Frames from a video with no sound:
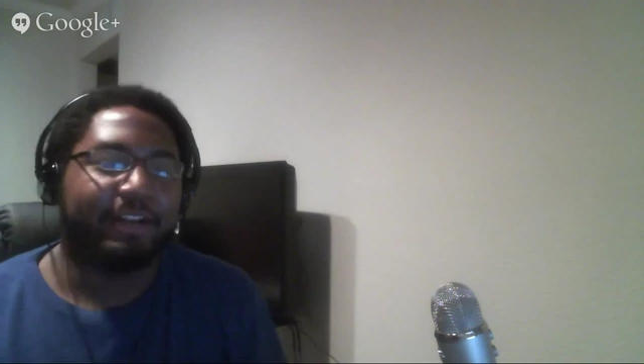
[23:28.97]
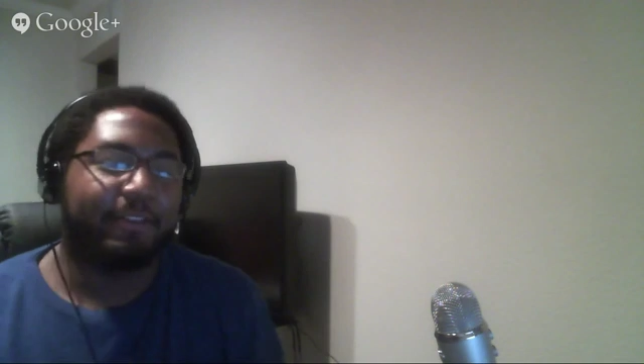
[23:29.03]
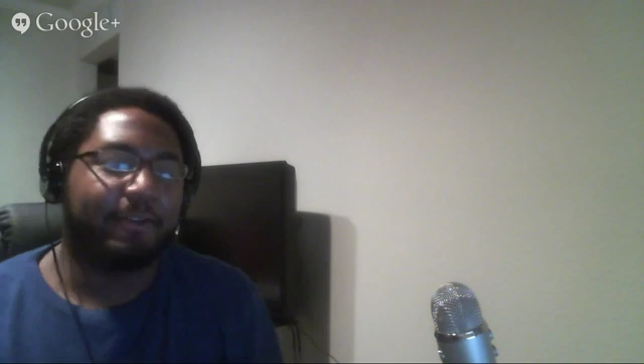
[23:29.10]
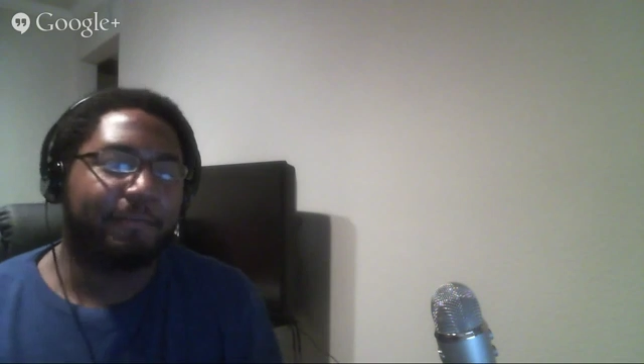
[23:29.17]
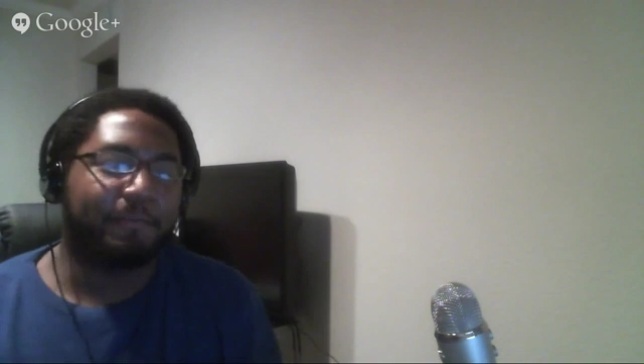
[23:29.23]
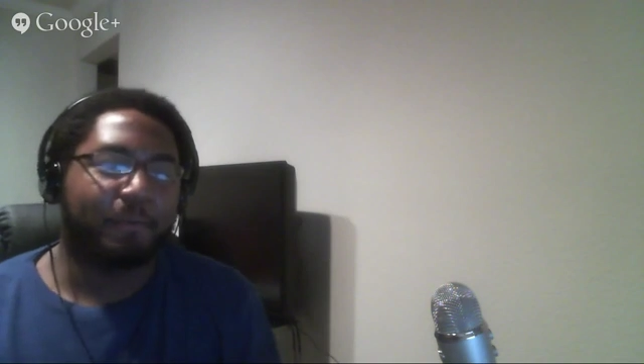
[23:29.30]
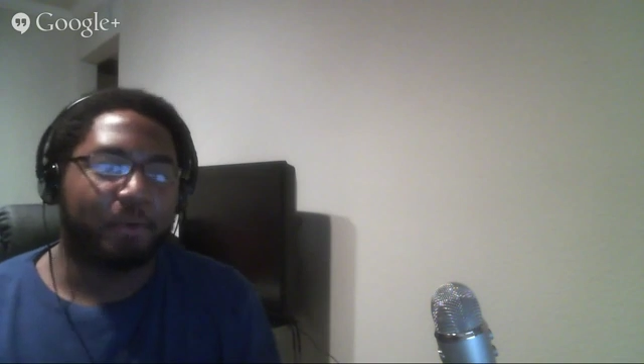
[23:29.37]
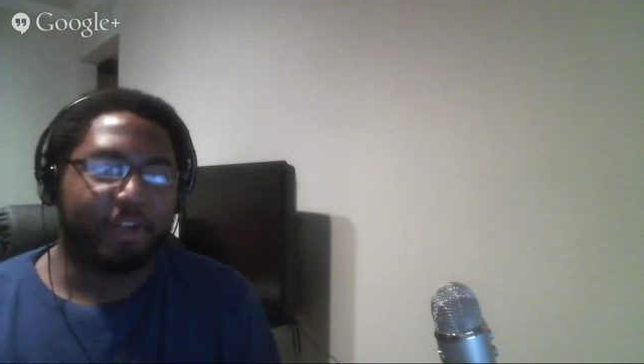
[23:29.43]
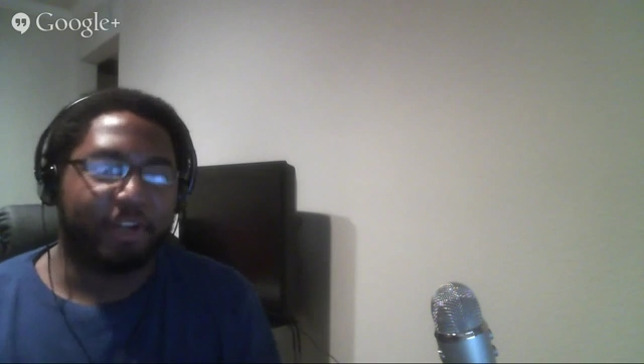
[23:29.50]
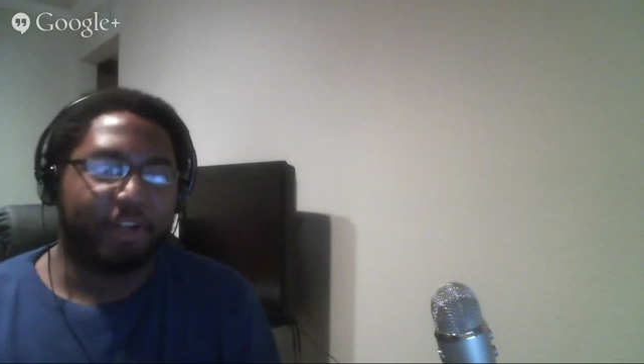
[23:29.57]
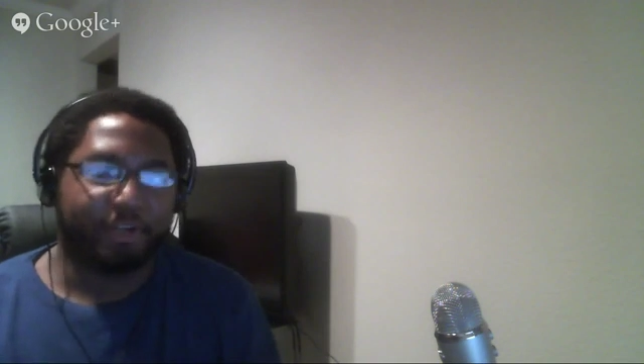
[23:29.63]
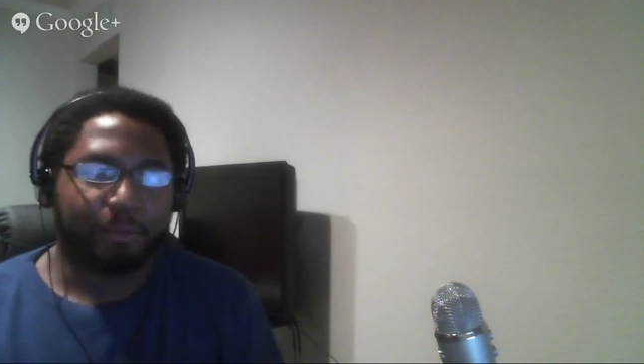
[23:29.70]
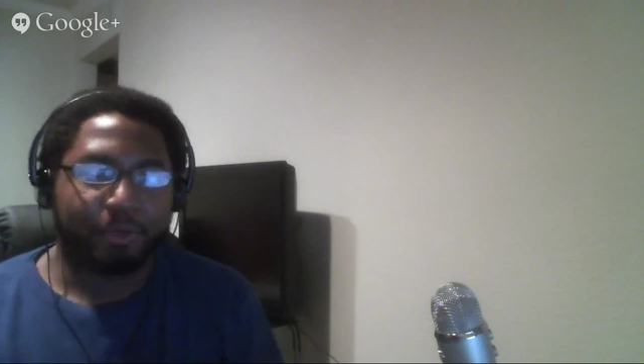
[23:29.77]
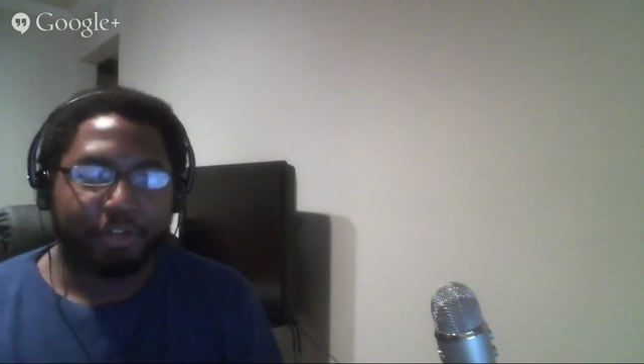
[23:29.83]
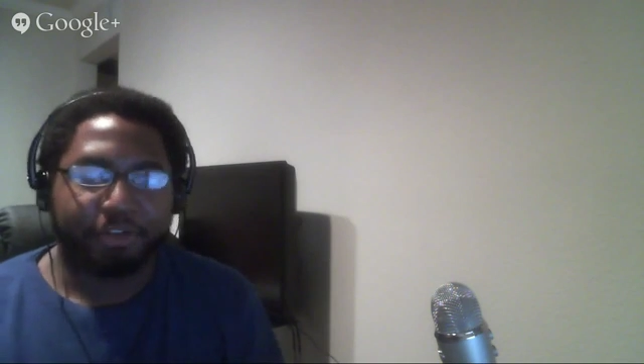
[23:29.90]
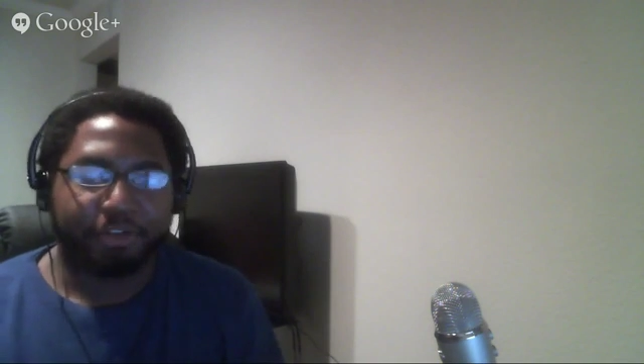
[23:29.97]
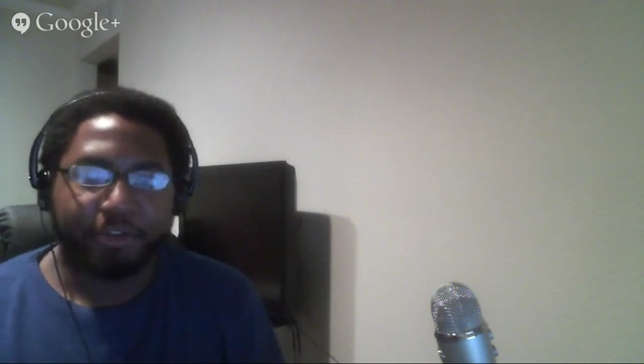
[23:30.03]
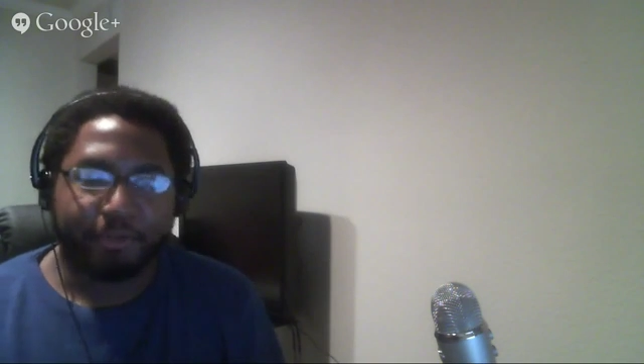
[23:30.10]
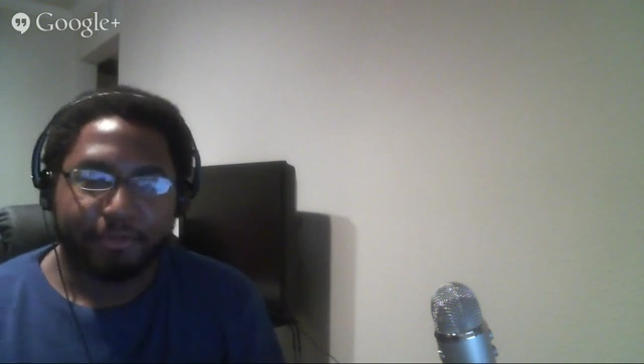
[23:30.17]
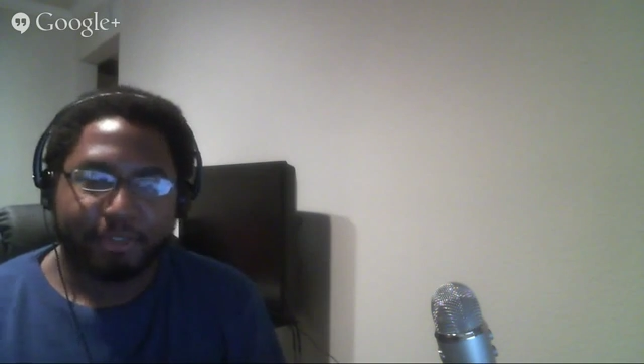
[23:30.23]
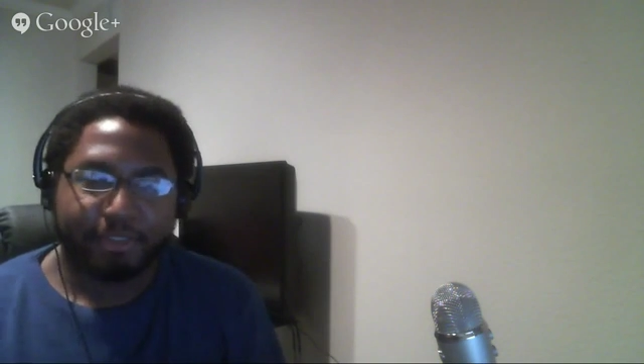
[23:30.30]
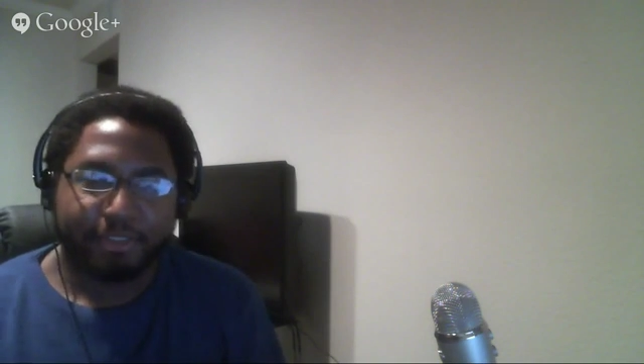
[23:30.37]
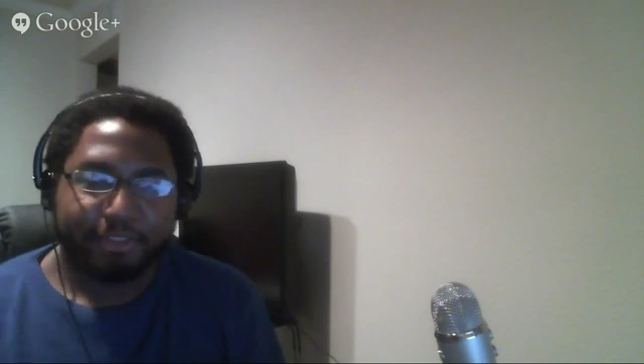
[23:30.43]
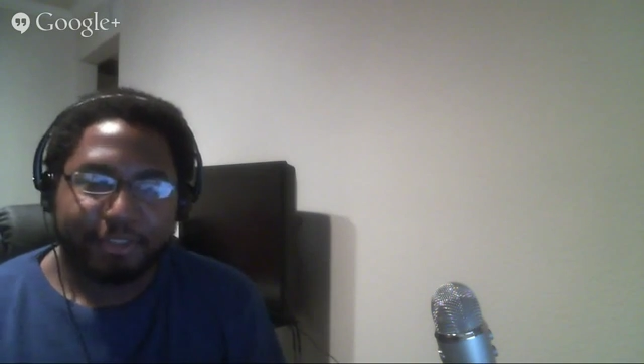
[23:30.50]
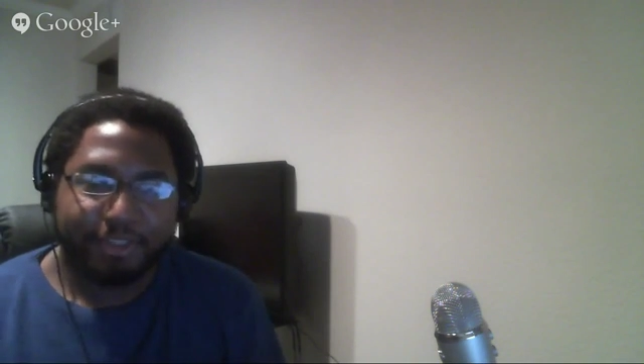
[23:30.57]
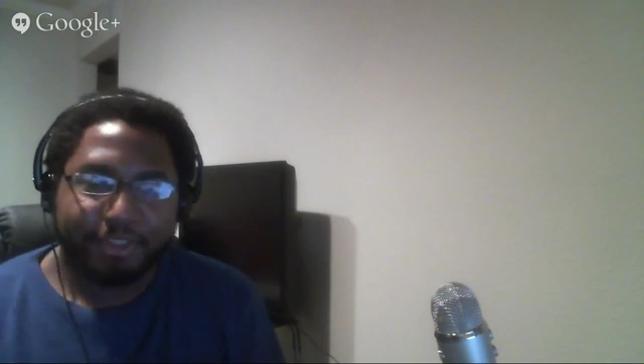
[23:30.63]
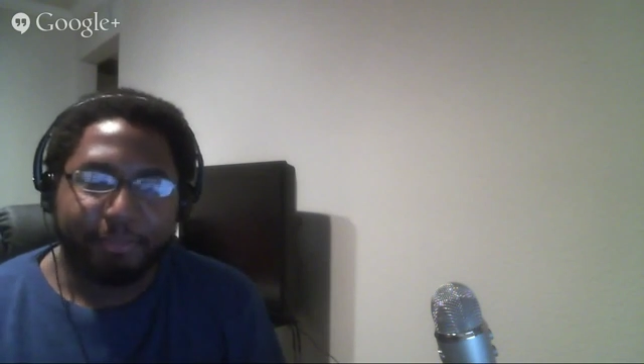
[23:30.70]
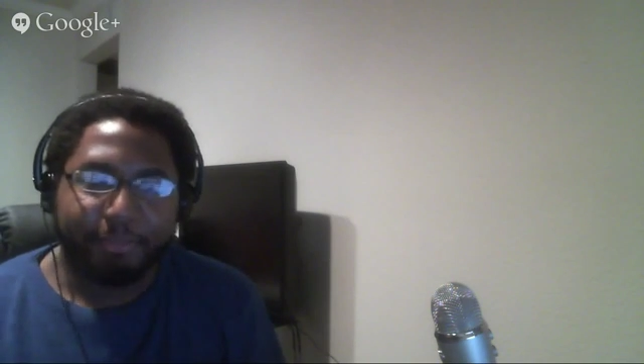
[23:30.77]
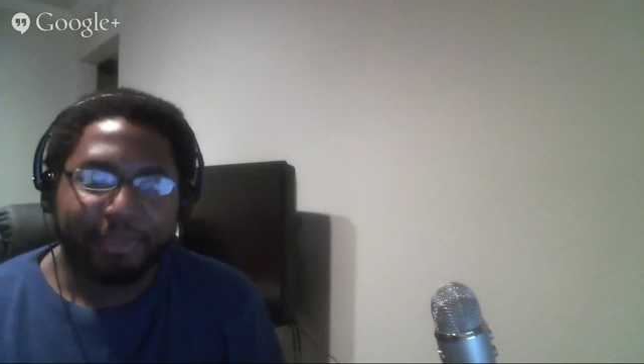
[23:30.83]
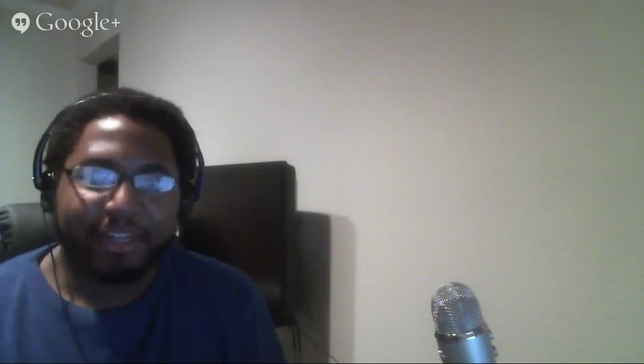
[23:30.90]
of the front runner
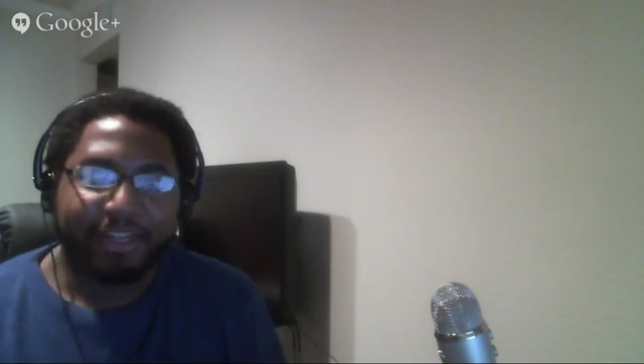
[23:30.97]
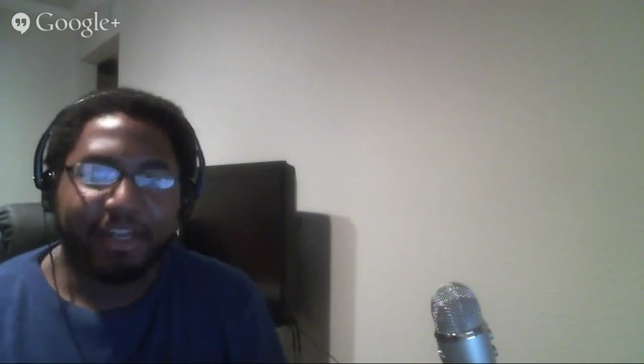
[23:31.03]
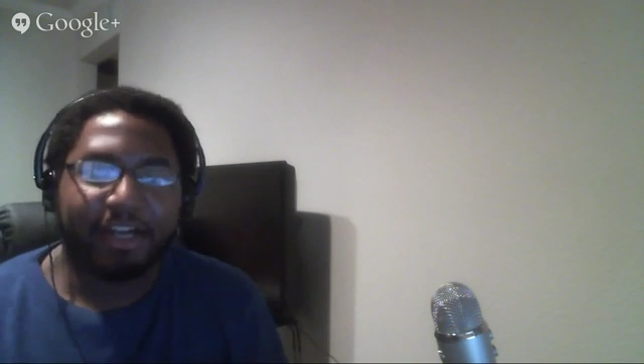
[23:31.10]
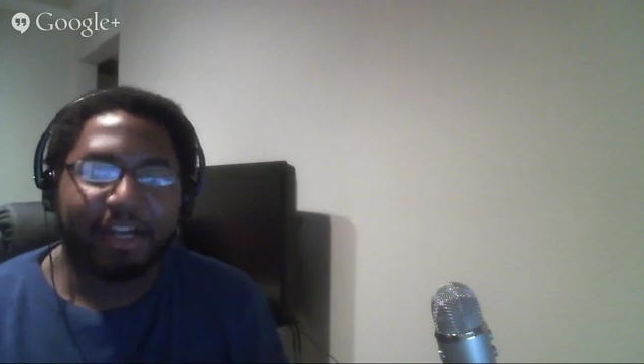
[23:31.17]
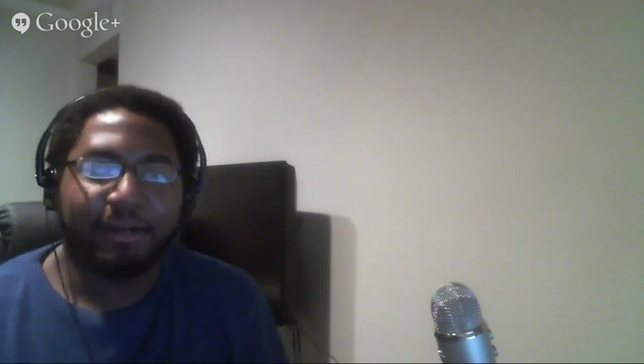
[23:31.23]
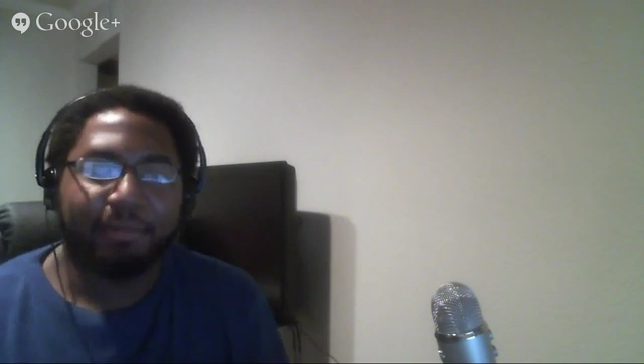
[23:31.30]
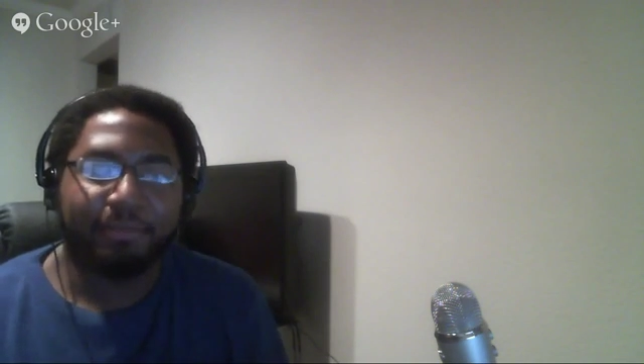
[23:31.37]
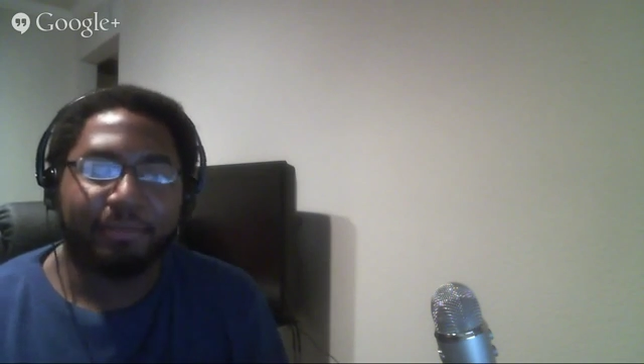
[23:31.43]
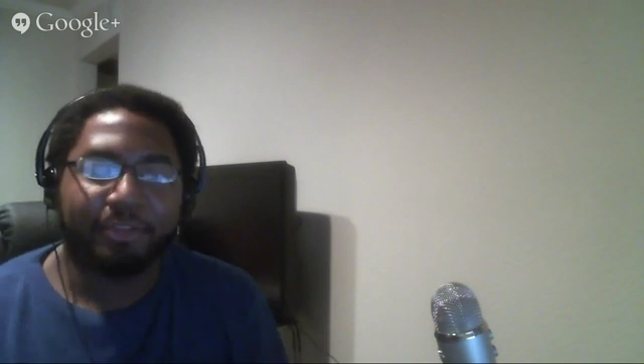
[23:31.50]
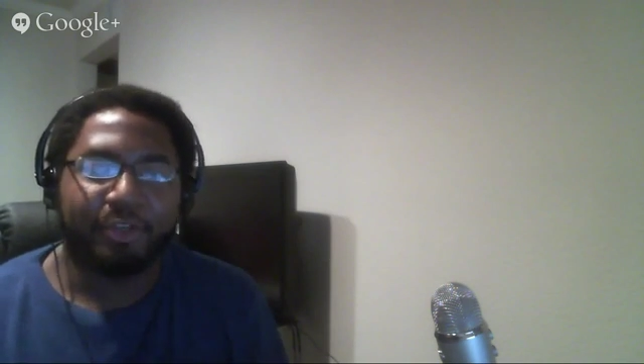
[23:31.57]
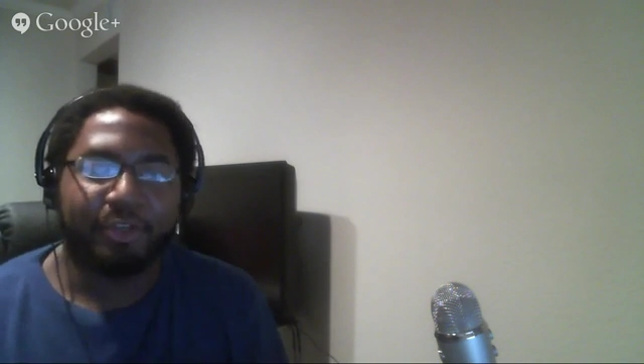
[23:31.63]
to become